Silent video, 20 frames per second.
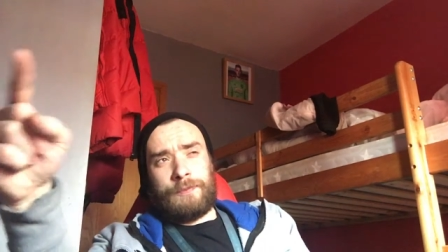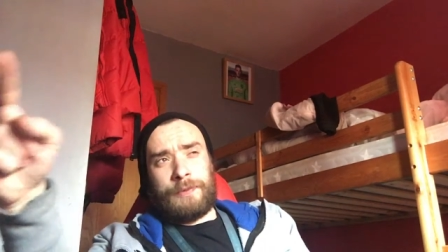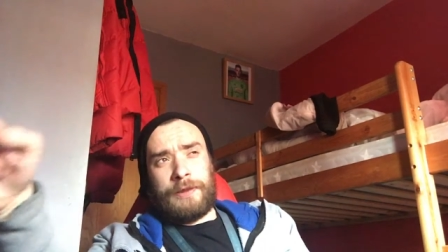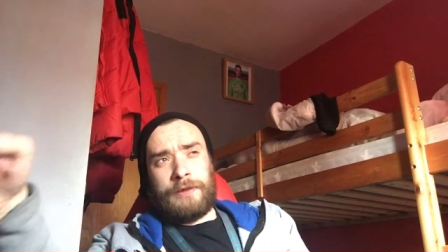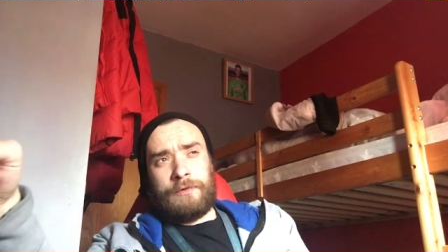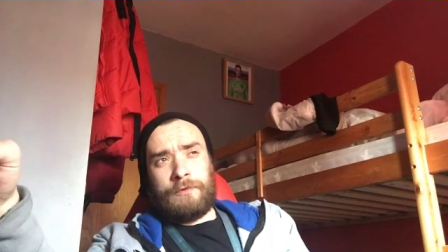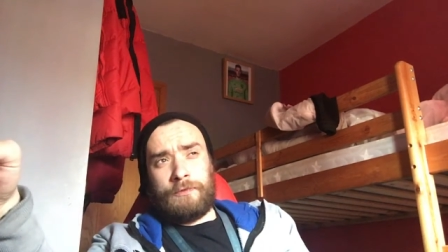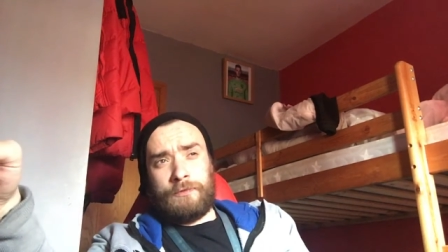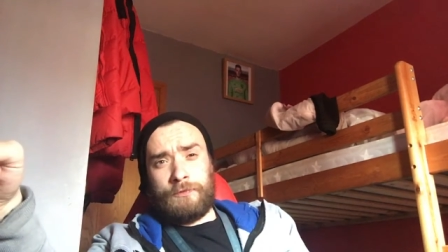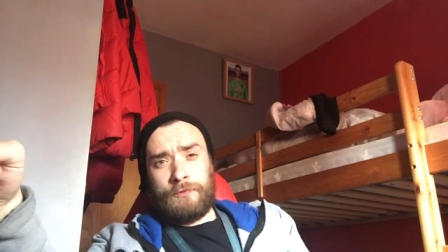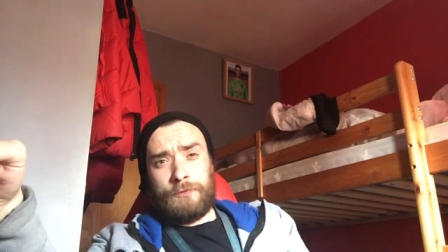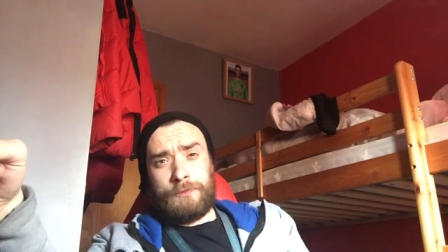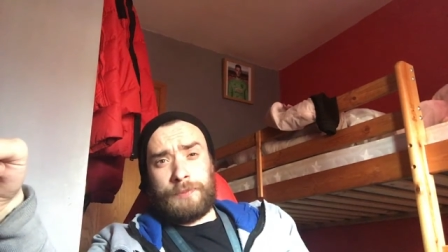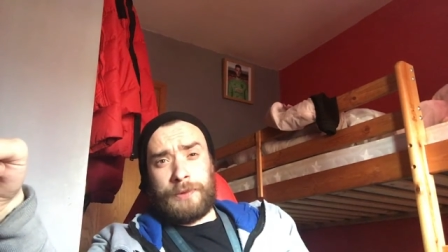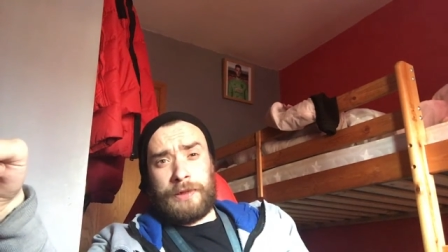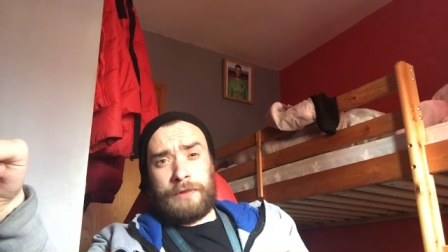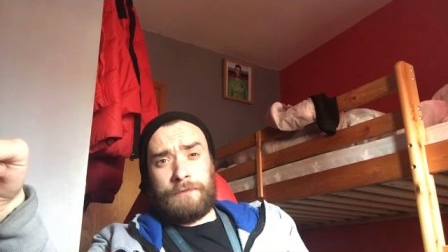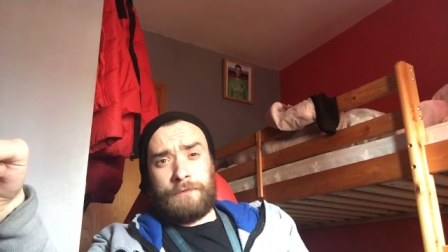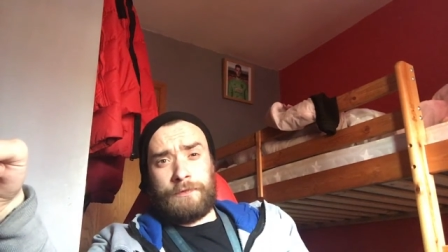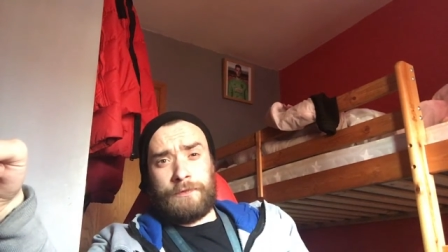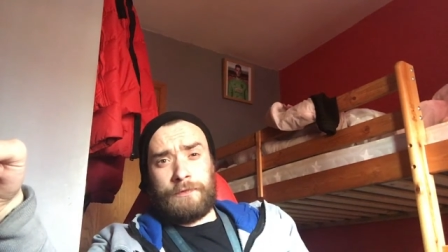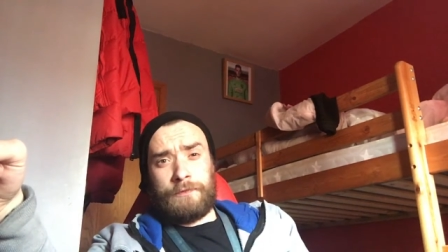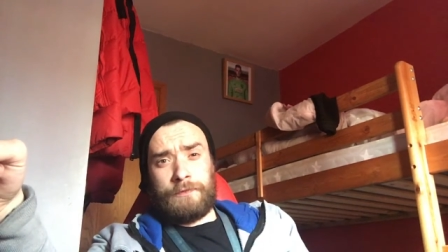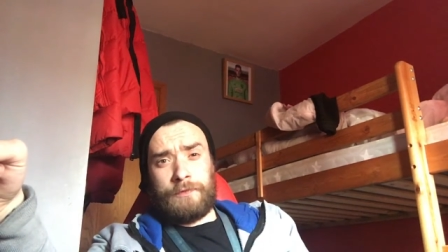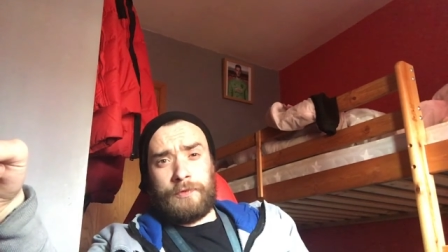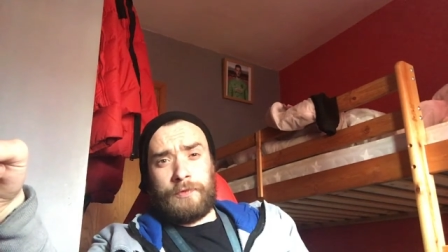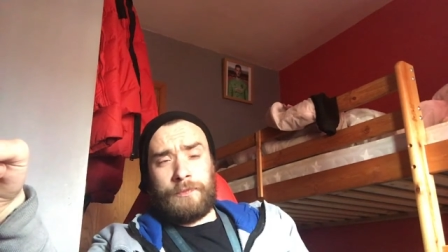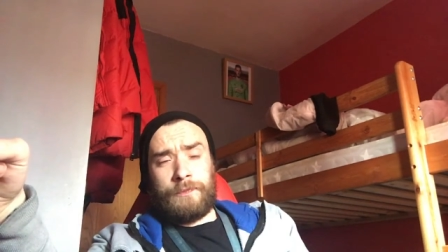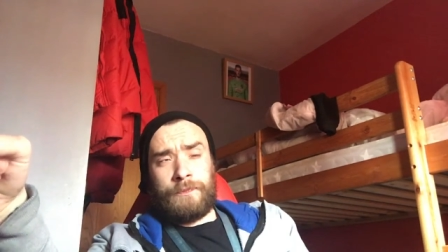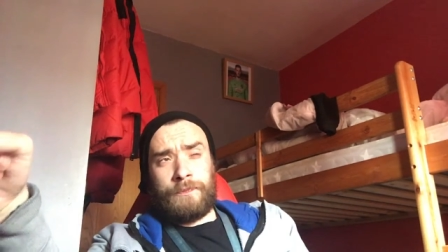I paid £100 for the
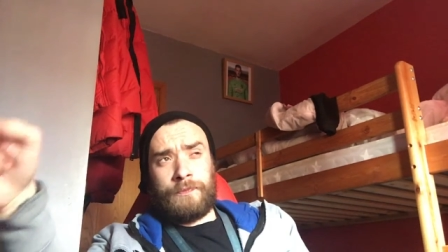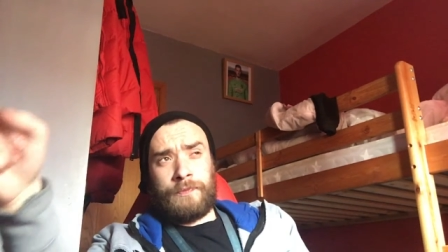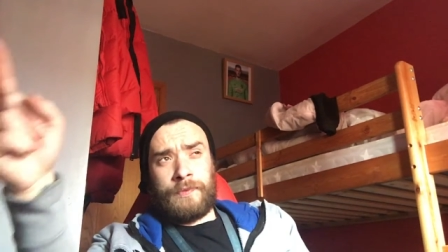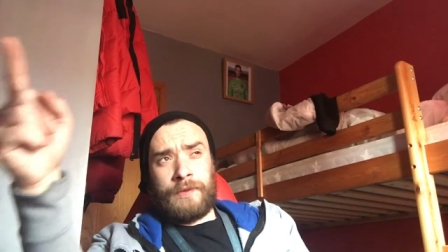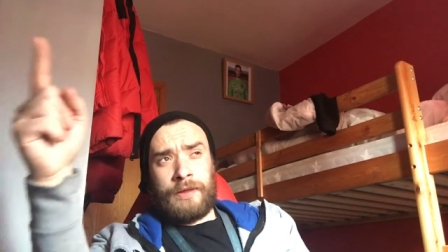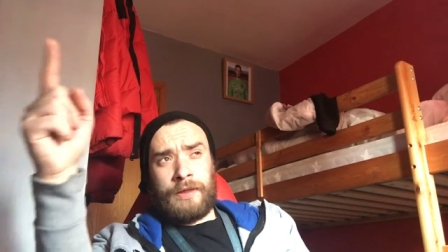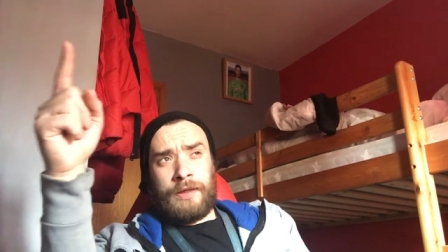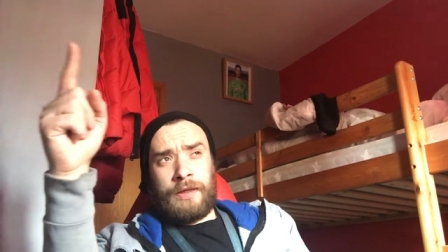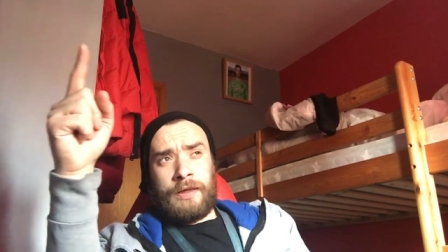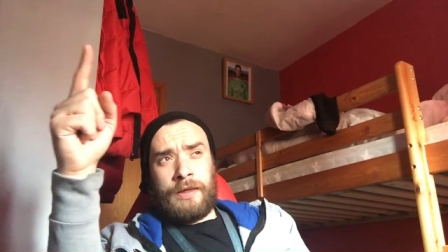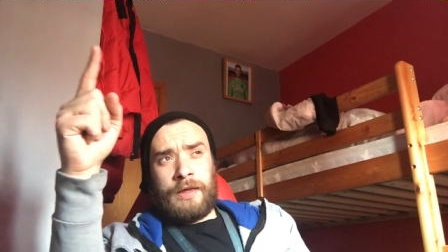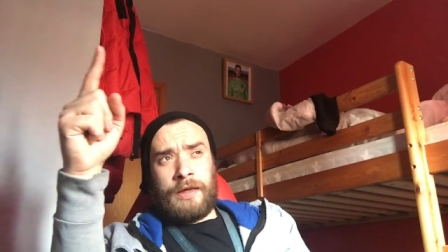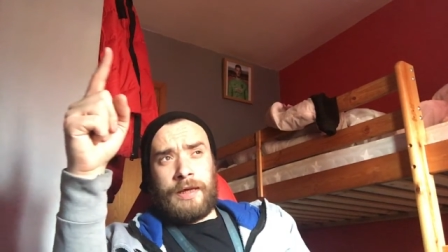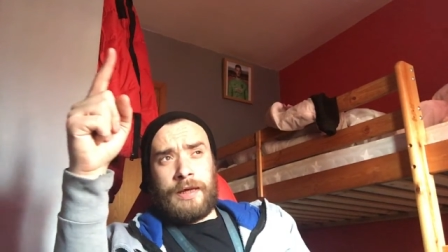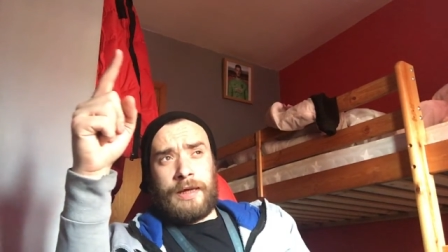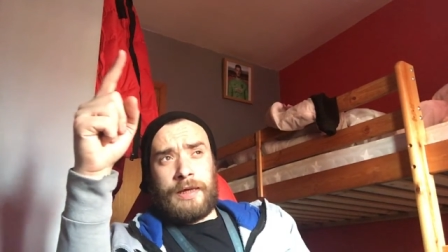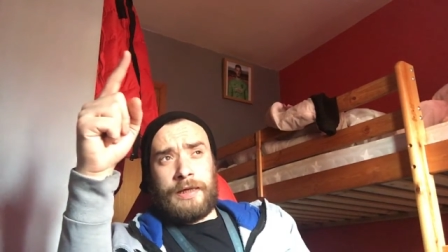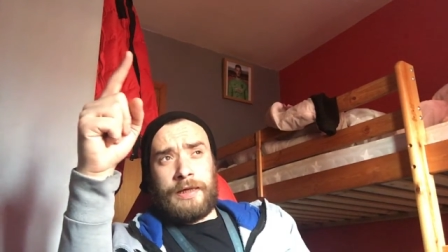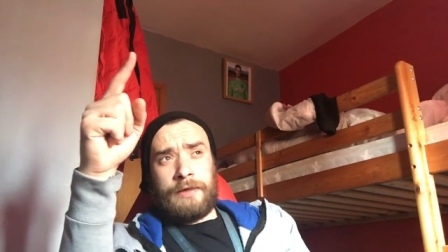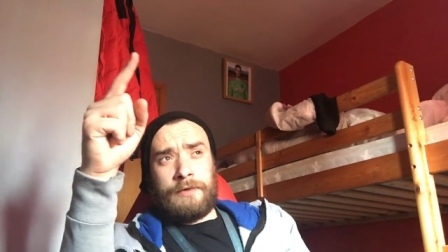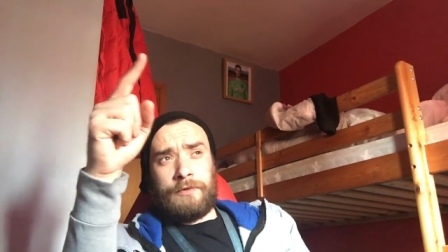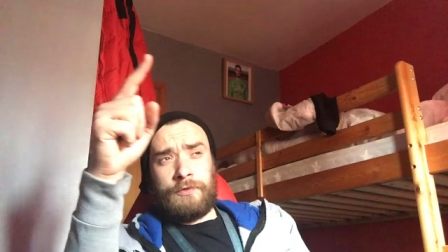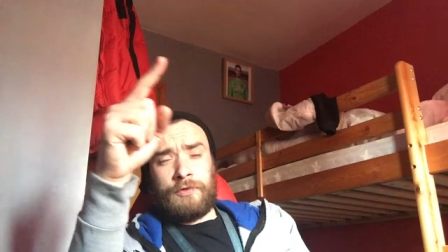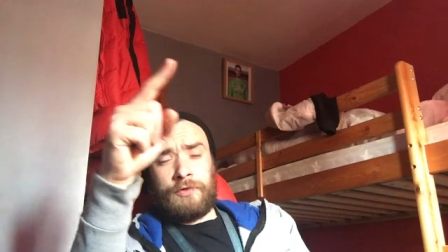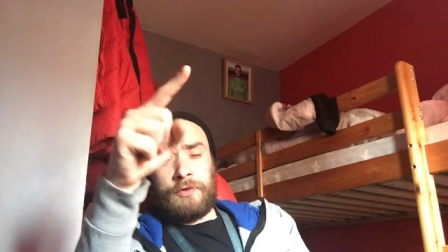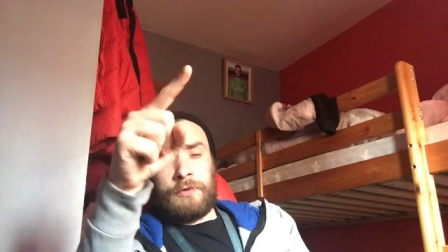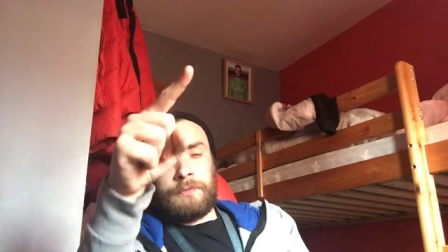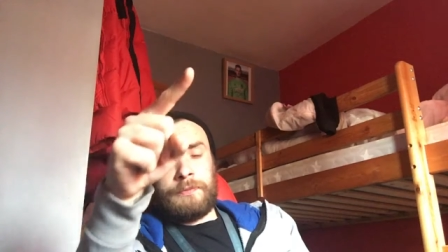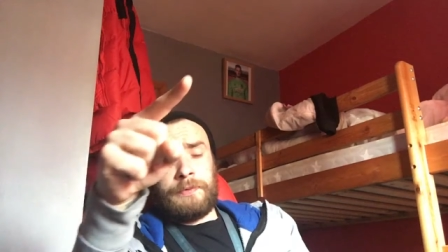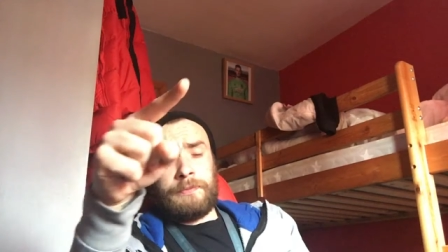room, and then
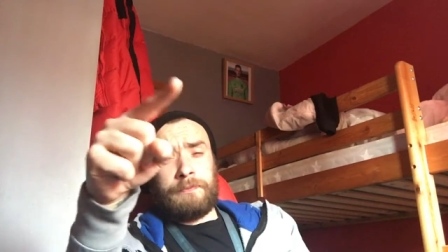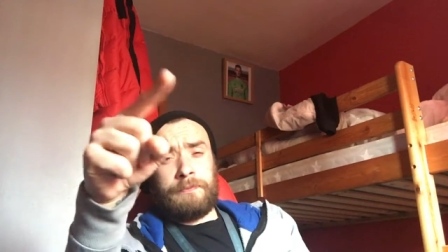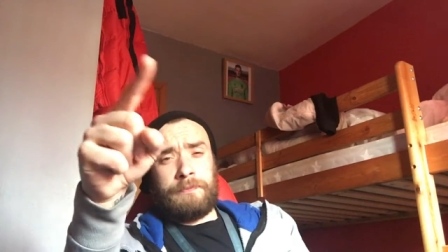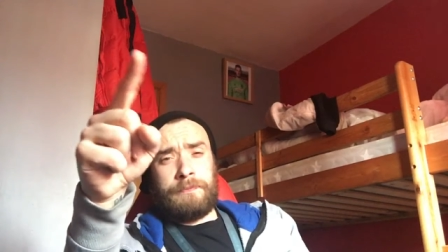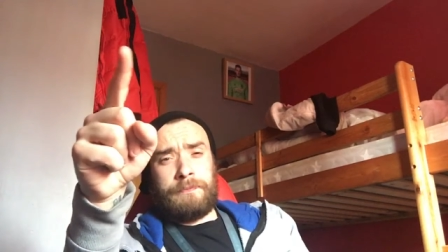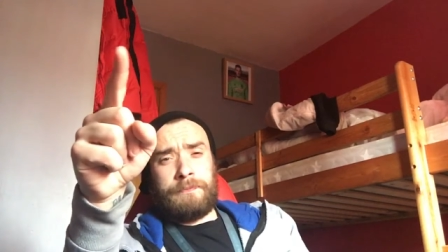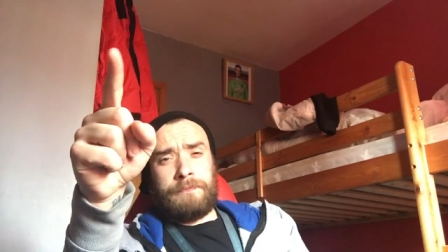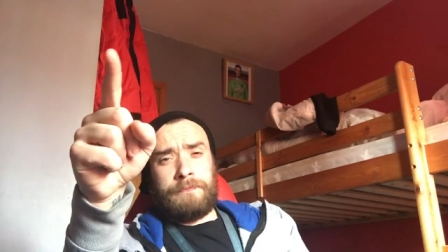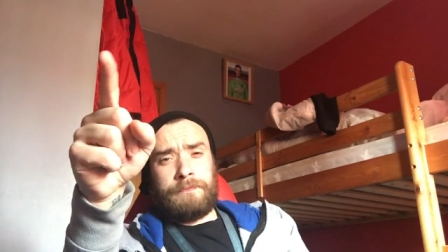coming.